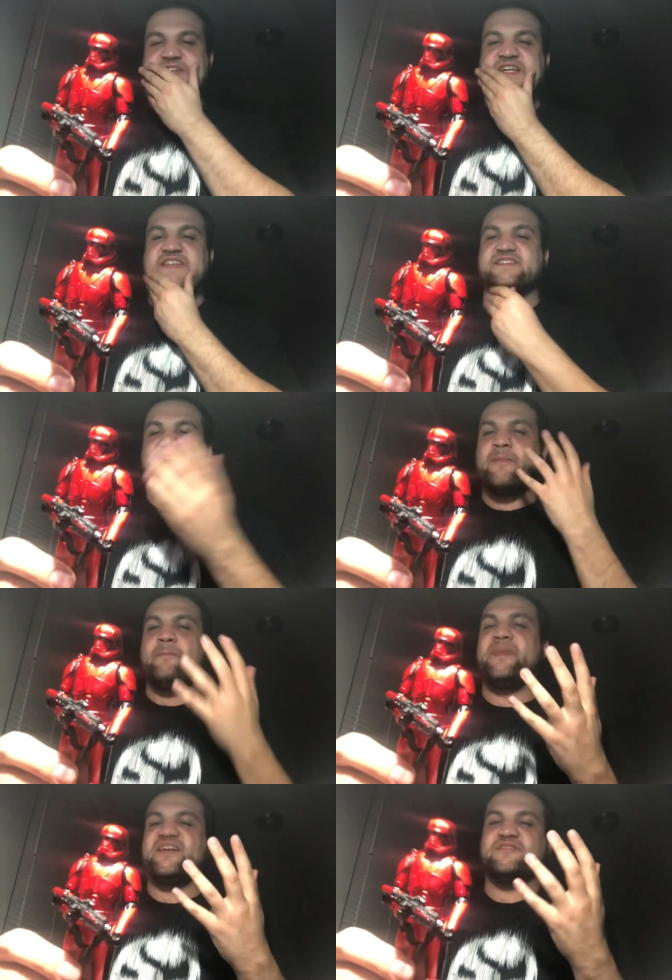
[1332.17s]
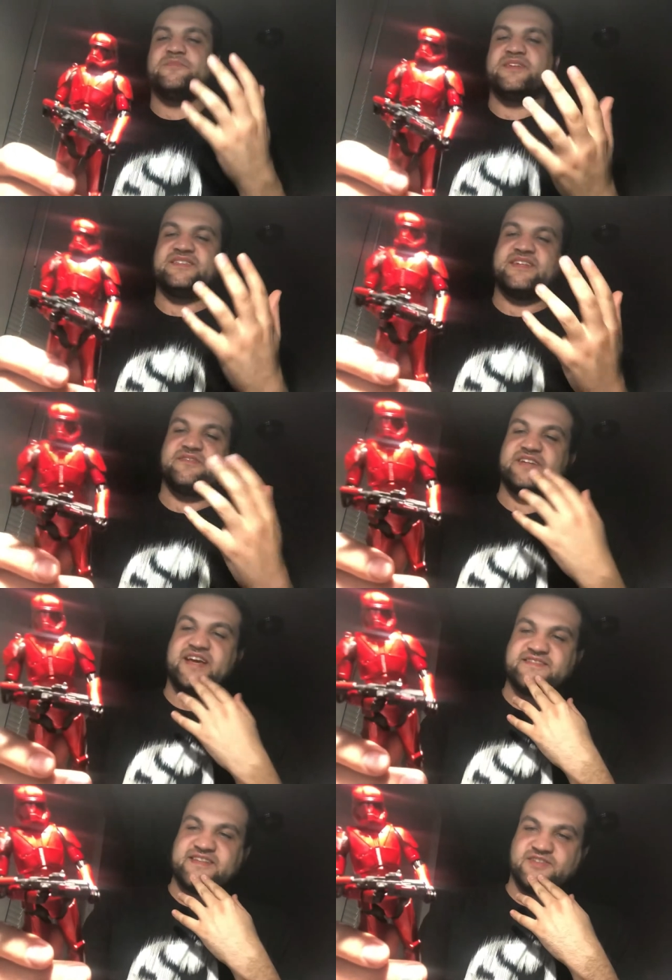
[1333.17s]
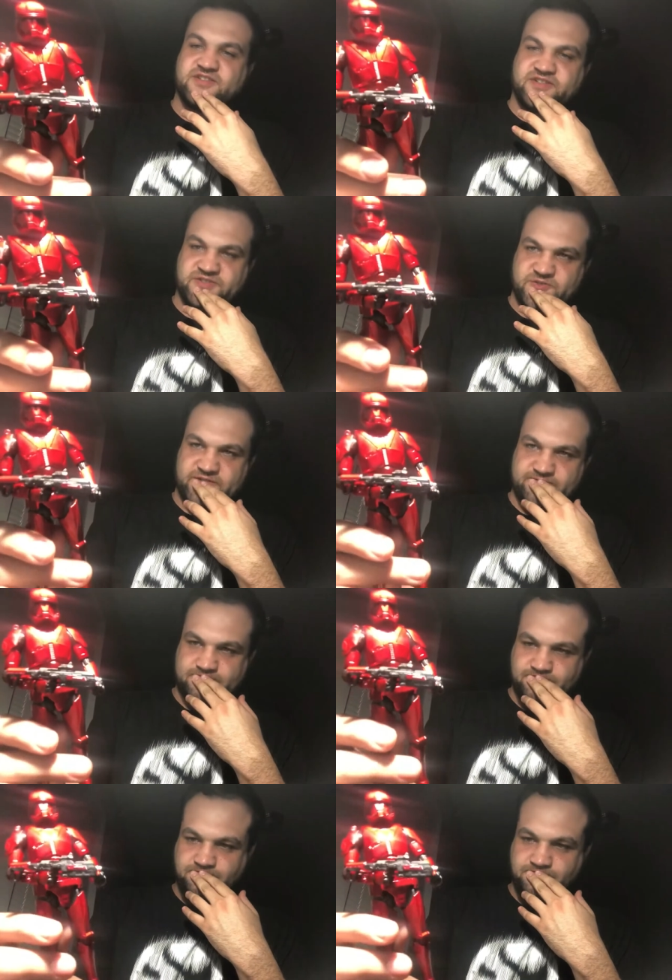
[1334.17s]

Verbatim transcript: it. It's not metal, but it definitely has that look to it.